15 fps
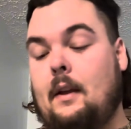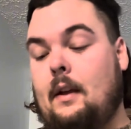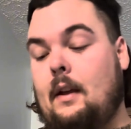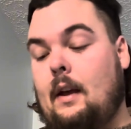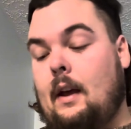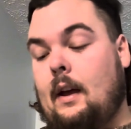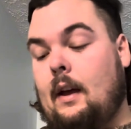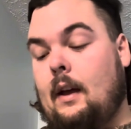
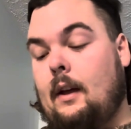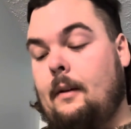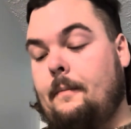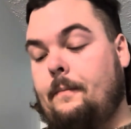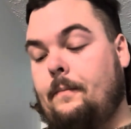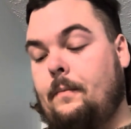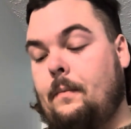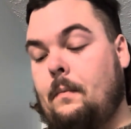but
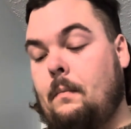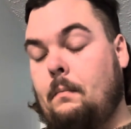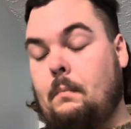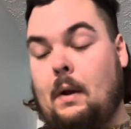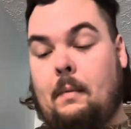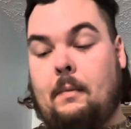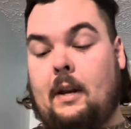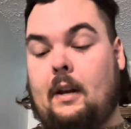I
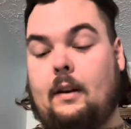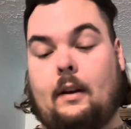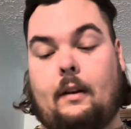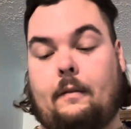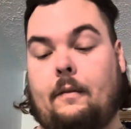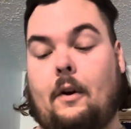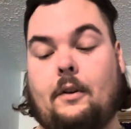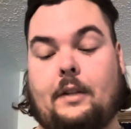mean, as
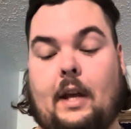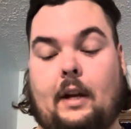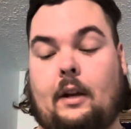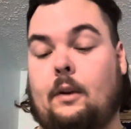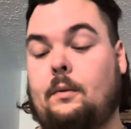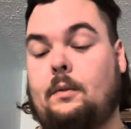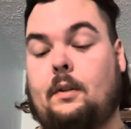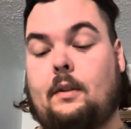far as that
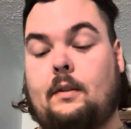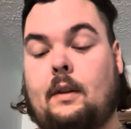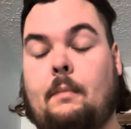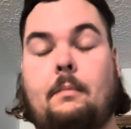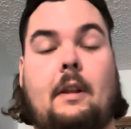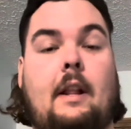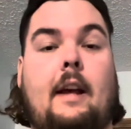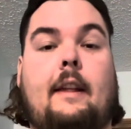goes,
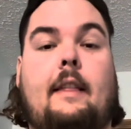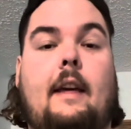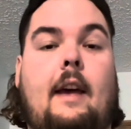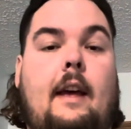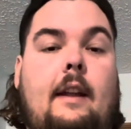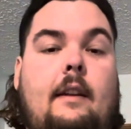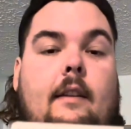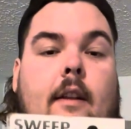something like
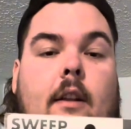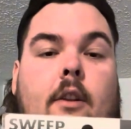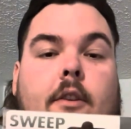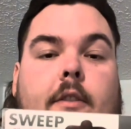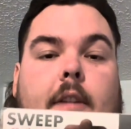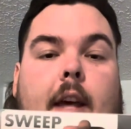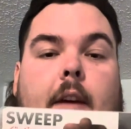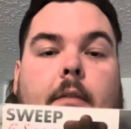that looks
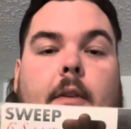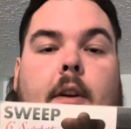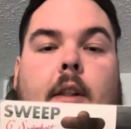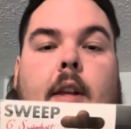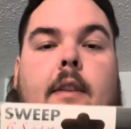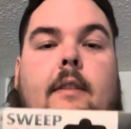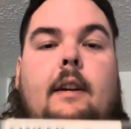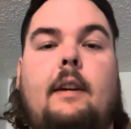that
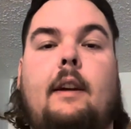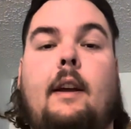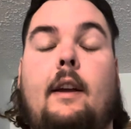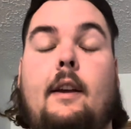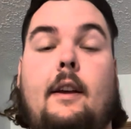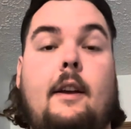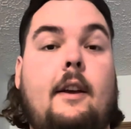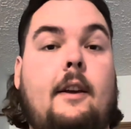realistic,
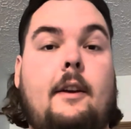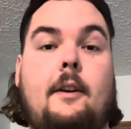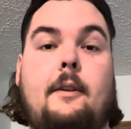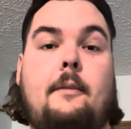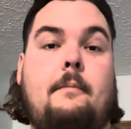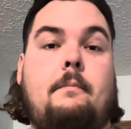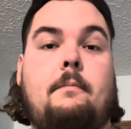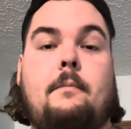
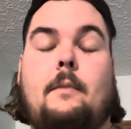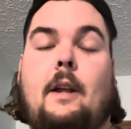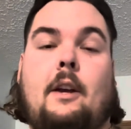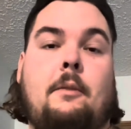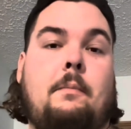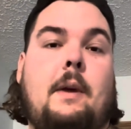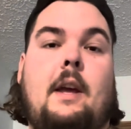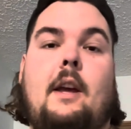that
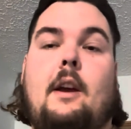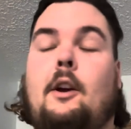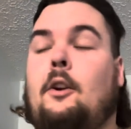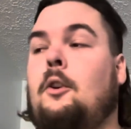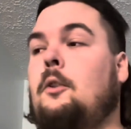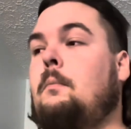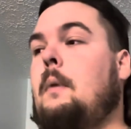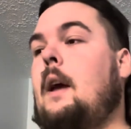could be a
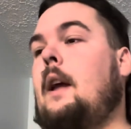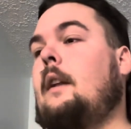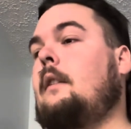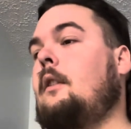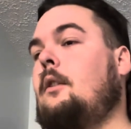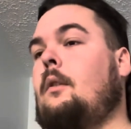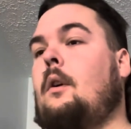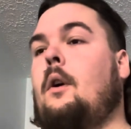good bait to
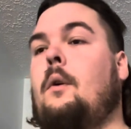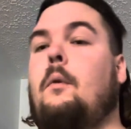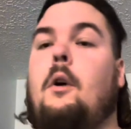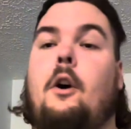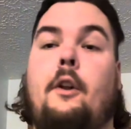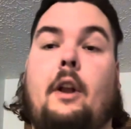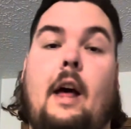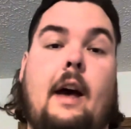throw
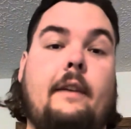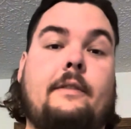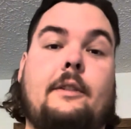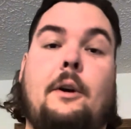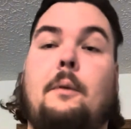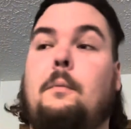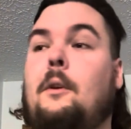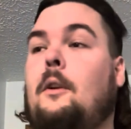on live
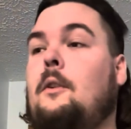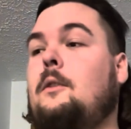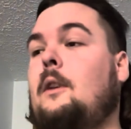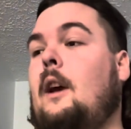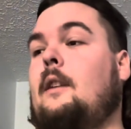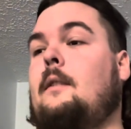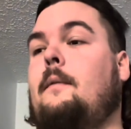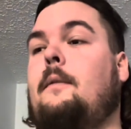scope. You know, you've
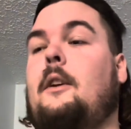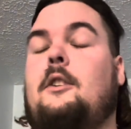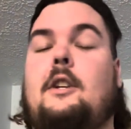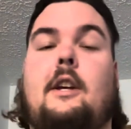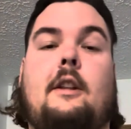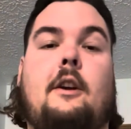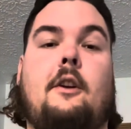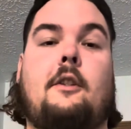got some fish out
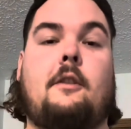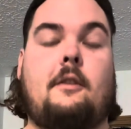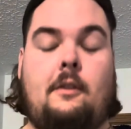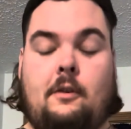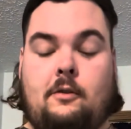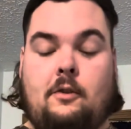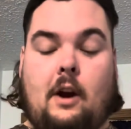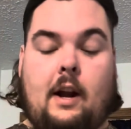there and you're
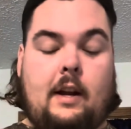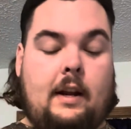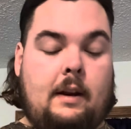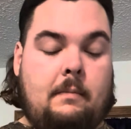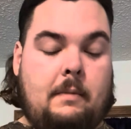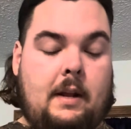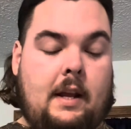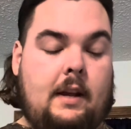trying to get
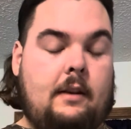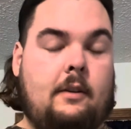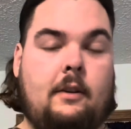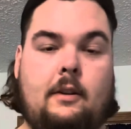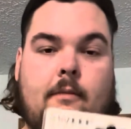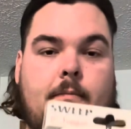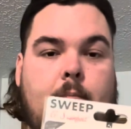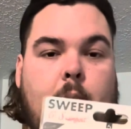them to eat, you
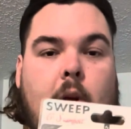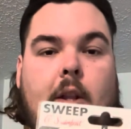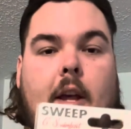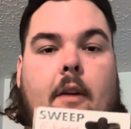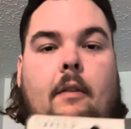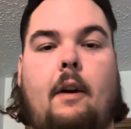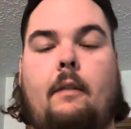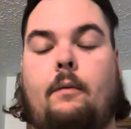can bring that
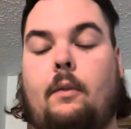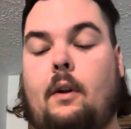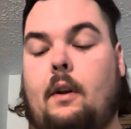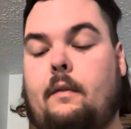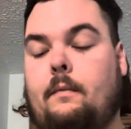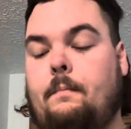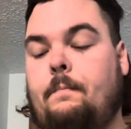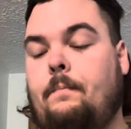right in front of
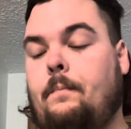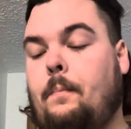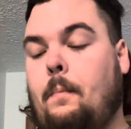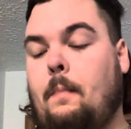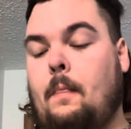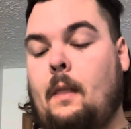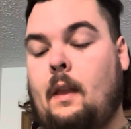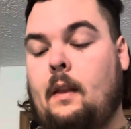them.
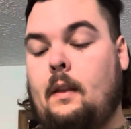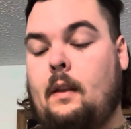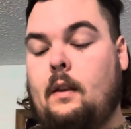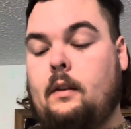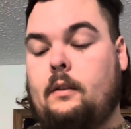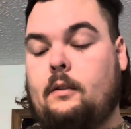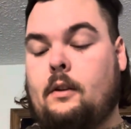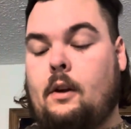
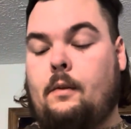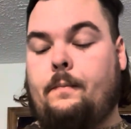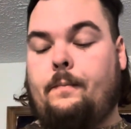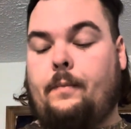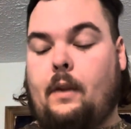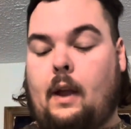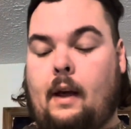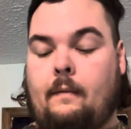So
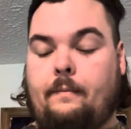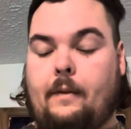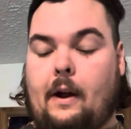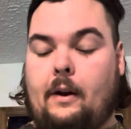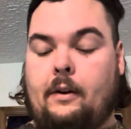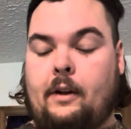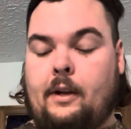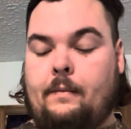I'm
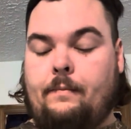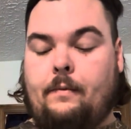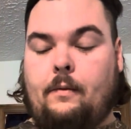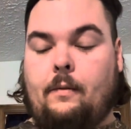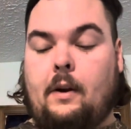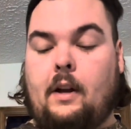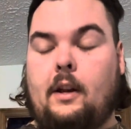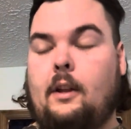fired up,
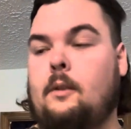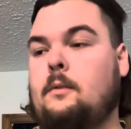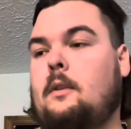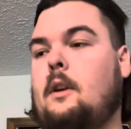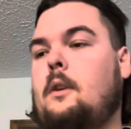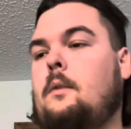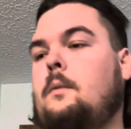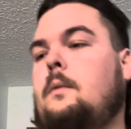ready to use
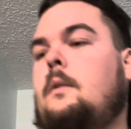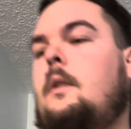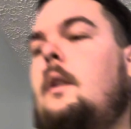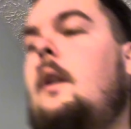those.